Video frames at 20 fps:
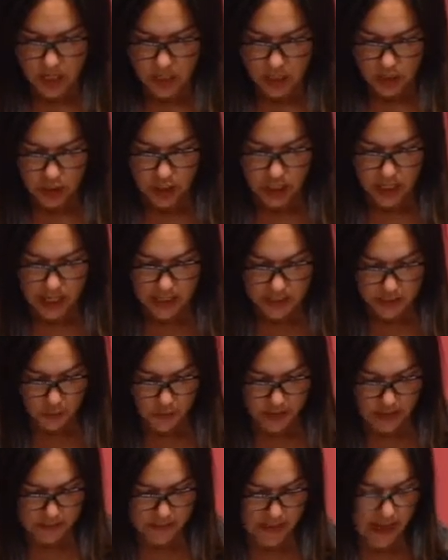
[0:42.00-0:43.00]
She
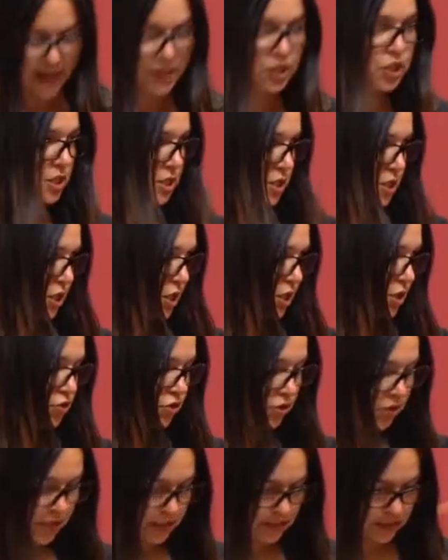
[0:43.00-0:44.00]
underwent major
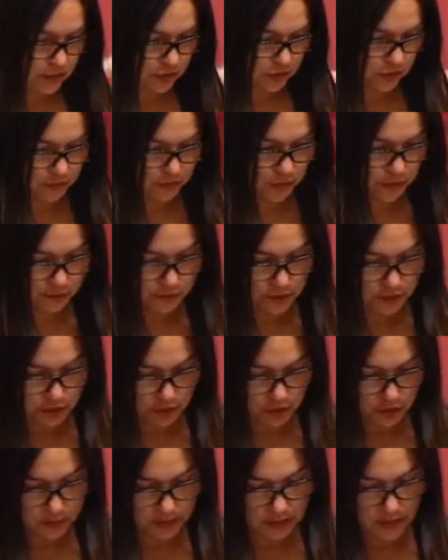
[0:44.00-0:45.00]
surgeries to remove
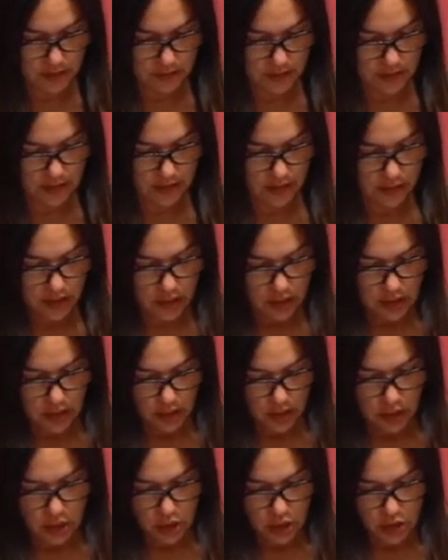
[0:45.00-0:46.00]
tumours.
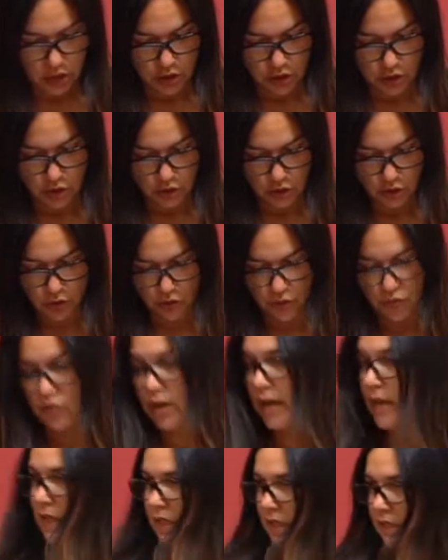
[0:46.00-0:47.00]
She endured
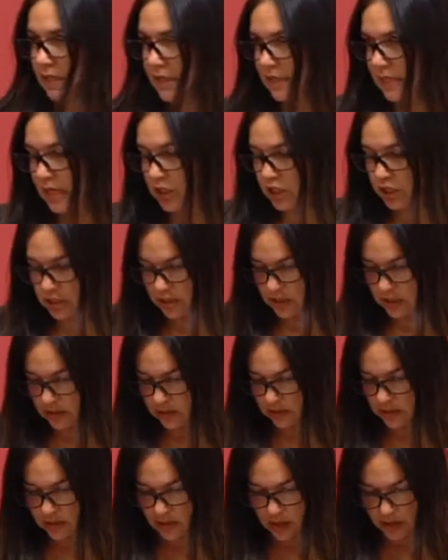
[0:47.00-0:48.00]
regular
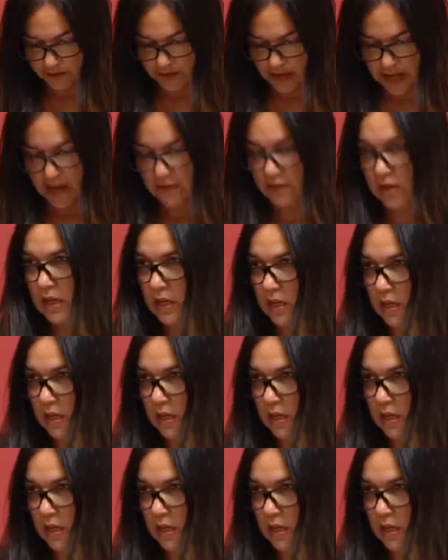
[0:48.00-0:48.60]
sessions of heavy